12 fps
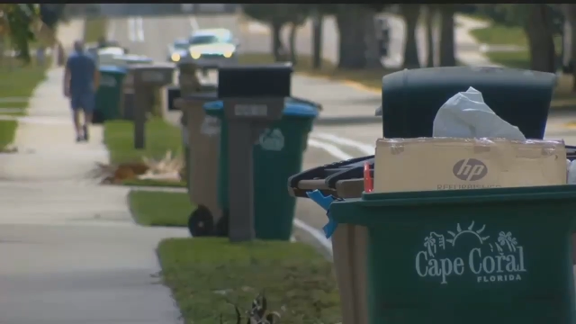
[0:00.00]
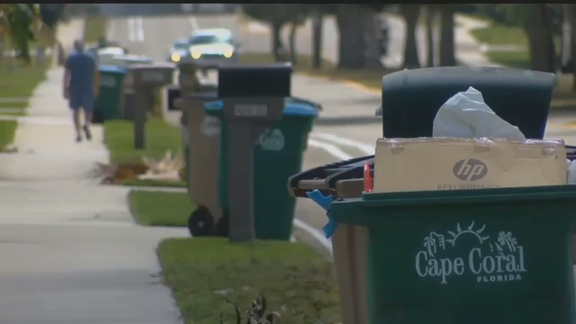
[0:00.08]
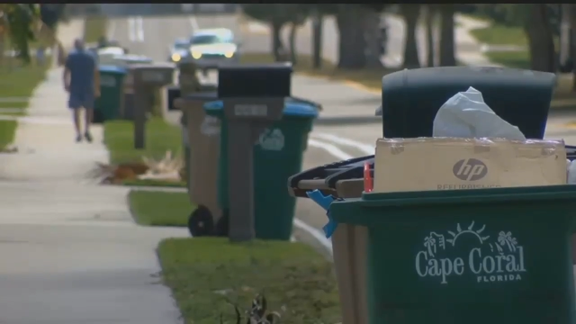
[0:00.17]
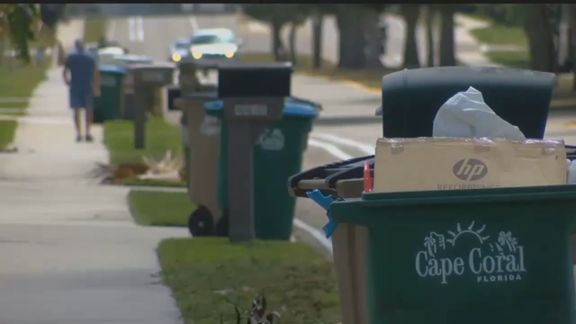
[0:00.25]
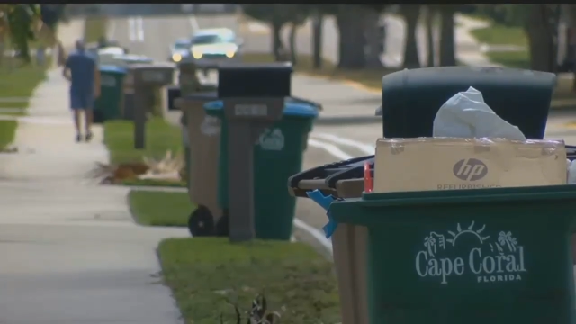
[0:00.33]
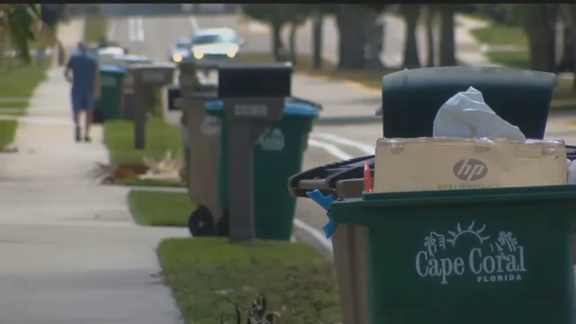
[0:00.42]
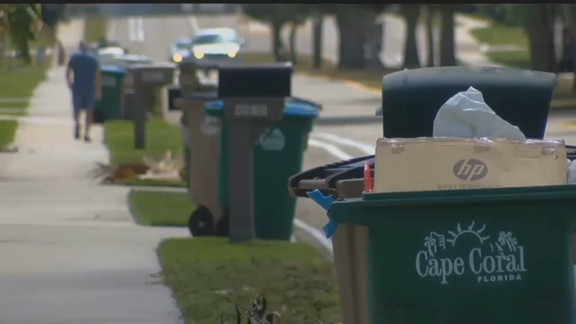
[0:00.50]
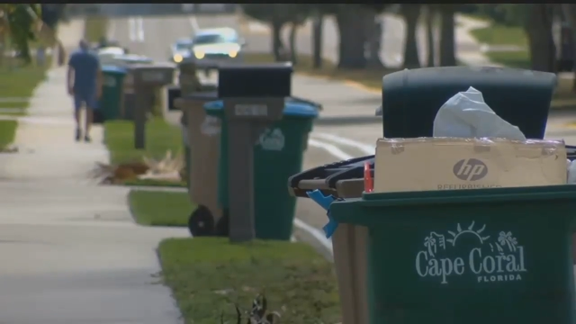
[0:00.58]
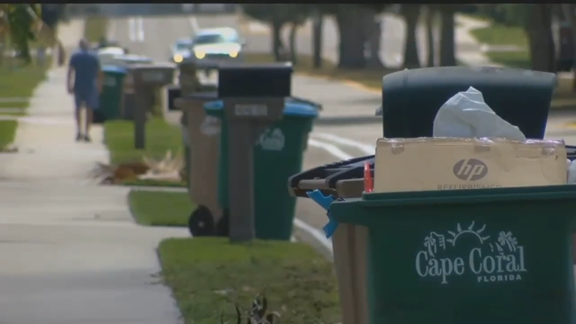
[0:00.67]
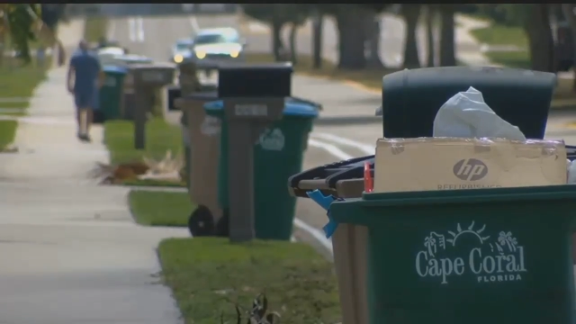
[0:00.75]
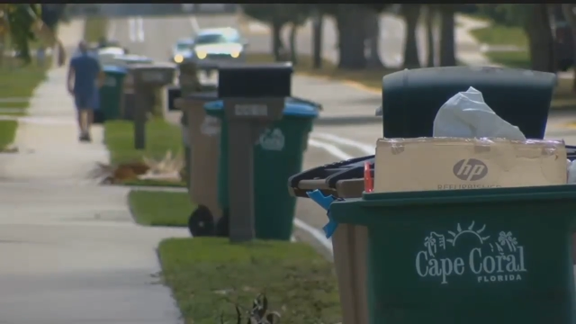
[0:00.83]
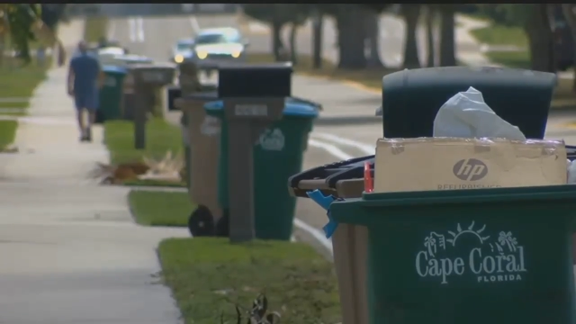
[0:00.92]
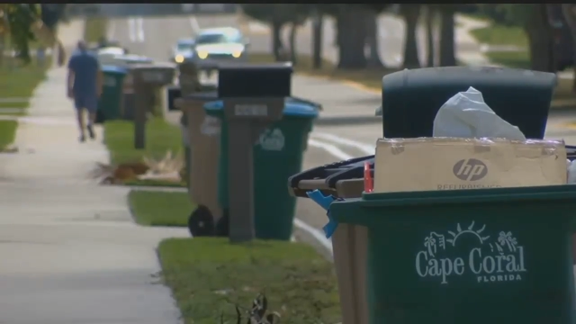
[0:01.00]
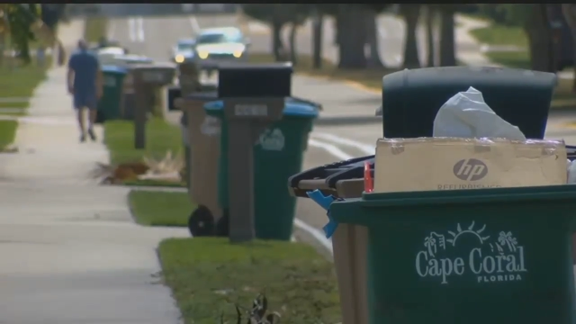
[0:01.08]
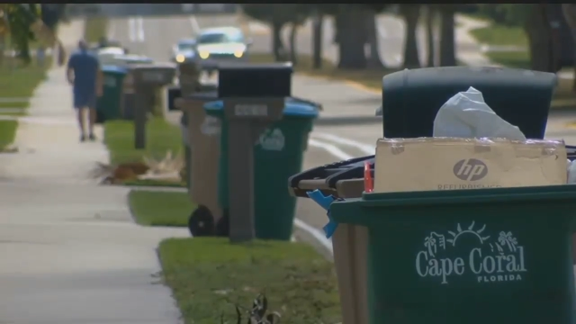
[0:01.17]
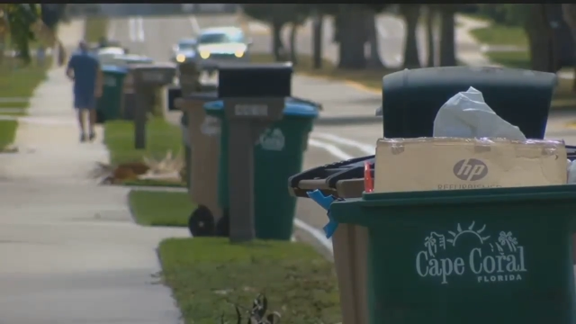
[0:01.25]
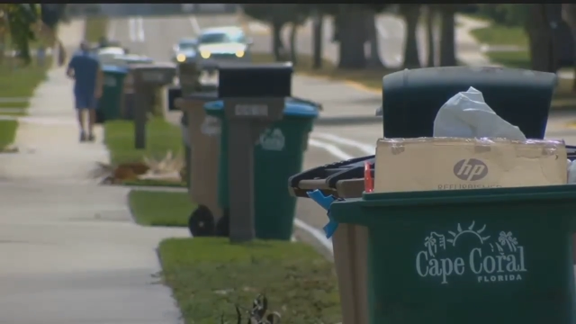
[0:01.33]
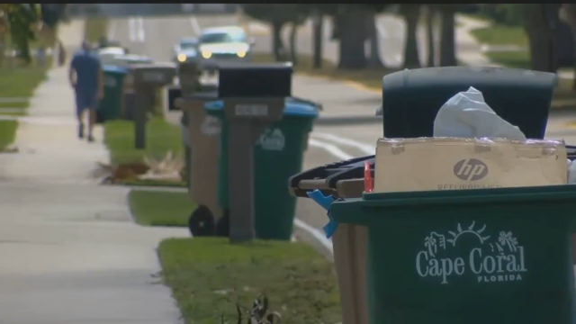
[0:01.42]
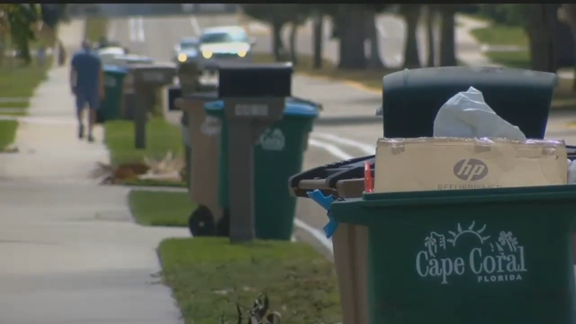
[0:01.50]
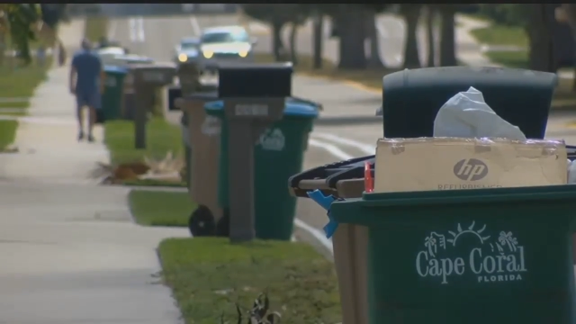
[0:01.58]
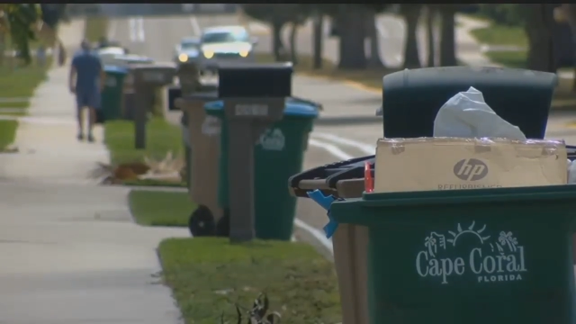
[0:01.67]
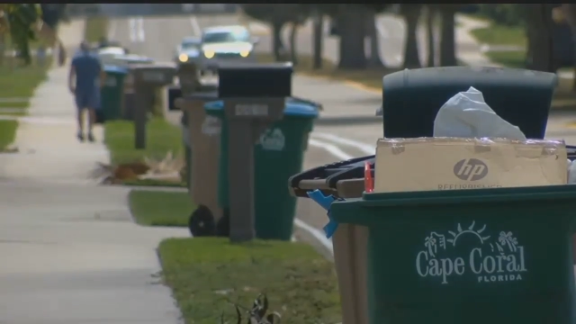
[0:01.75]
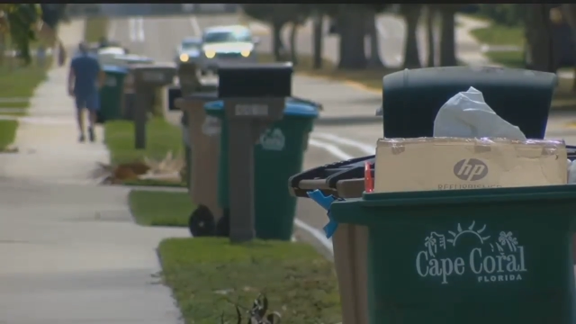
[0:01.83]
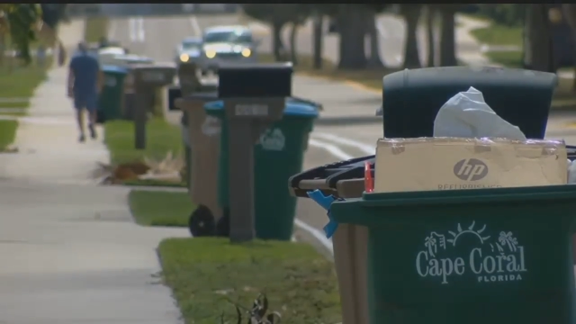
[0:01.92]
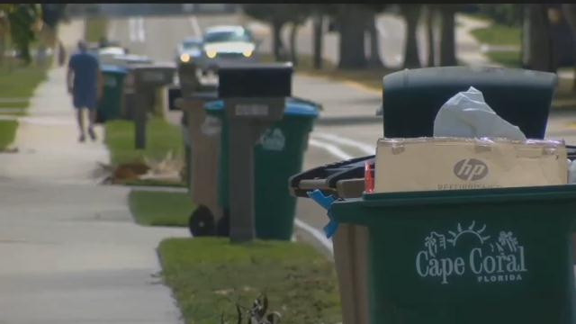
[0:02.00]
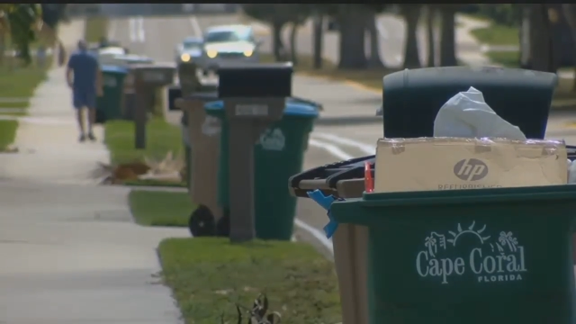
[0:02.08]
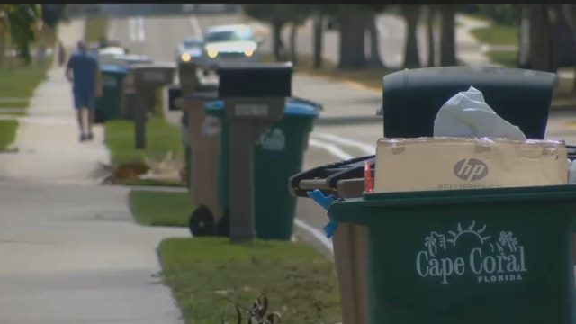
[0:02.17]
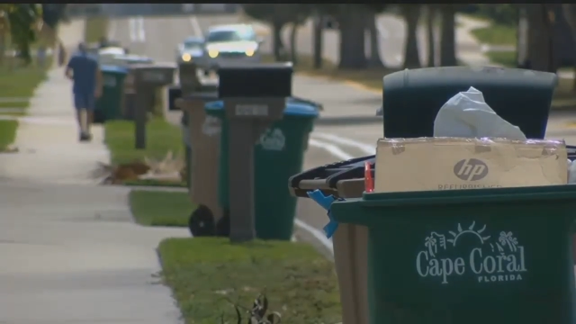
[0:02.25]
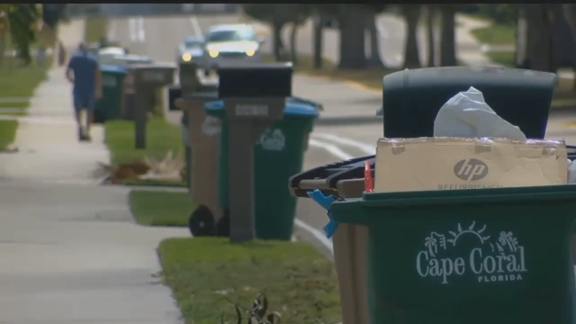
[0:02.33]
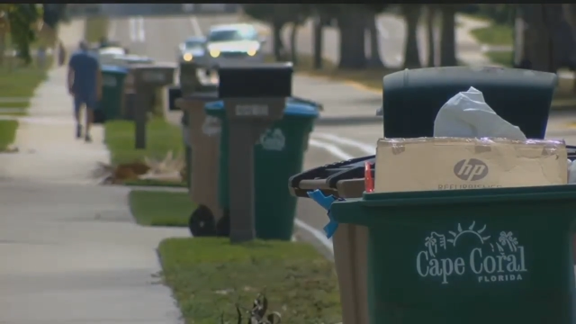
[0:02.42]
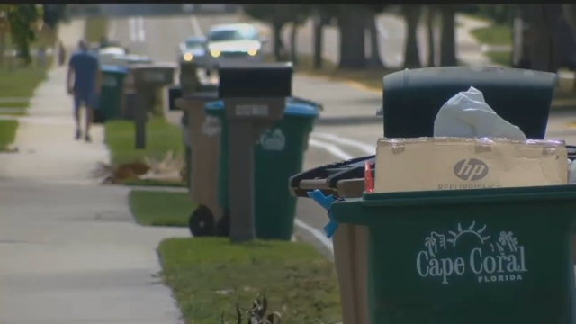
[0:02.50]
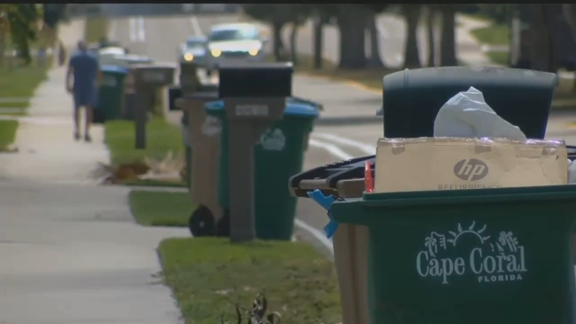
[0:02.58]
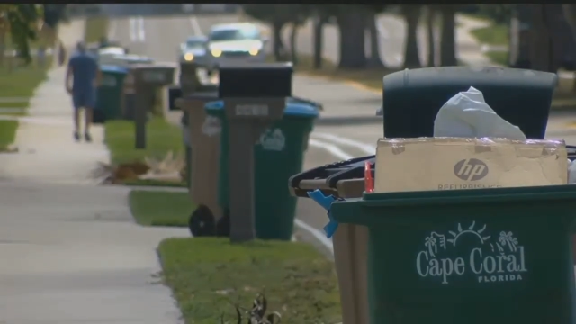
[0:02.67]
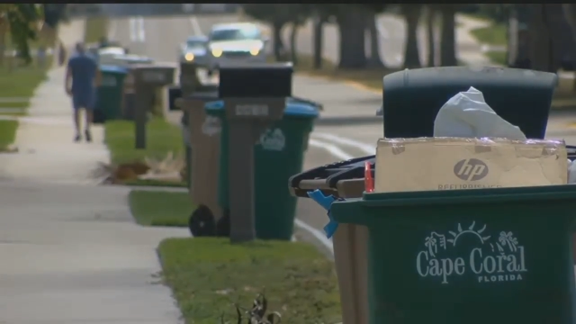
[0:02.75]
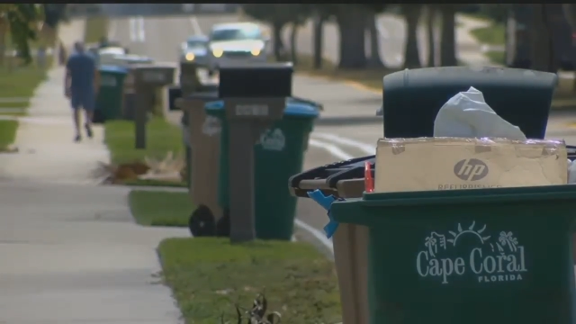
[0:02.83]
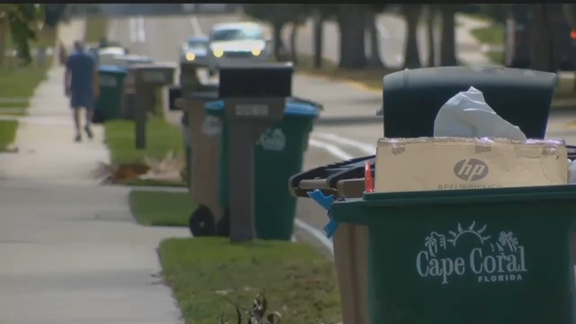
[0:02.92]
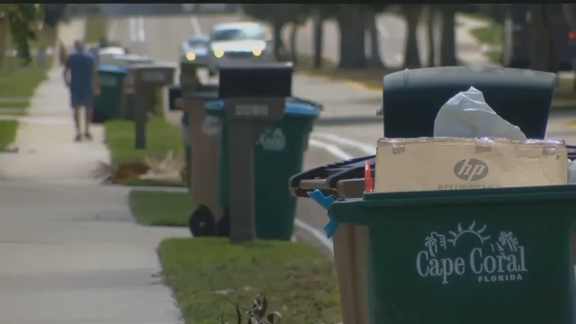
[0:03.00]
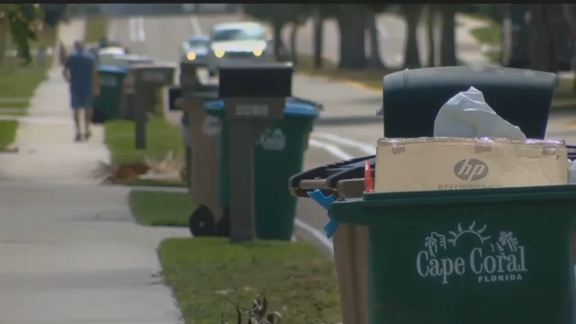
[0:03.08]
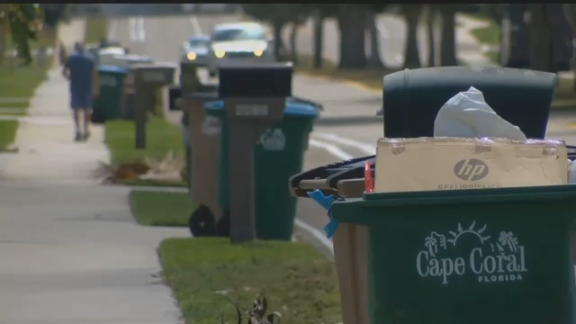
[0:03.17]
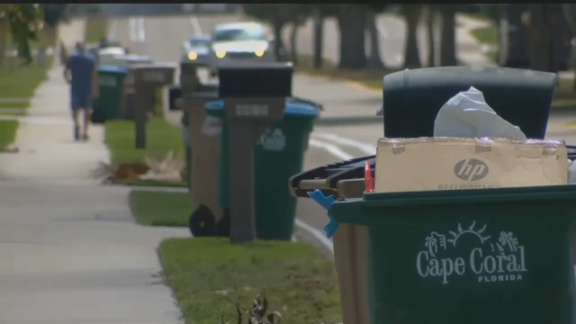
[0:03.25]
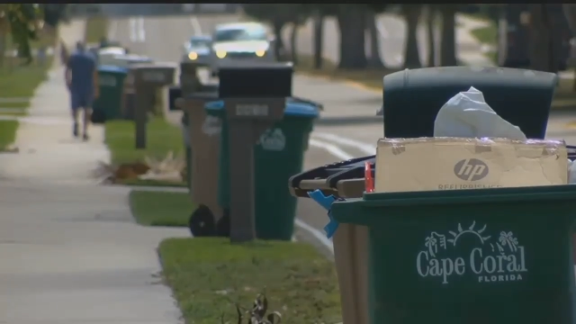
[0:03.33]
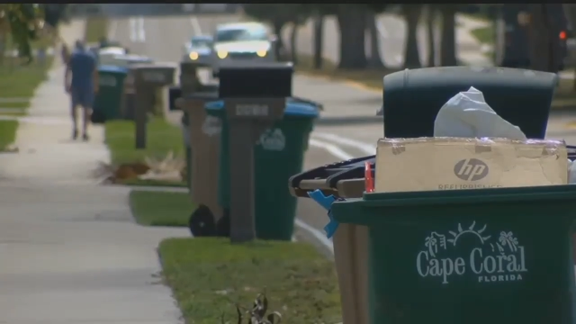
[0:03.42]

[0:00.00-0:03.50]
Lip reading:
No face is visible, so there are no lips to read.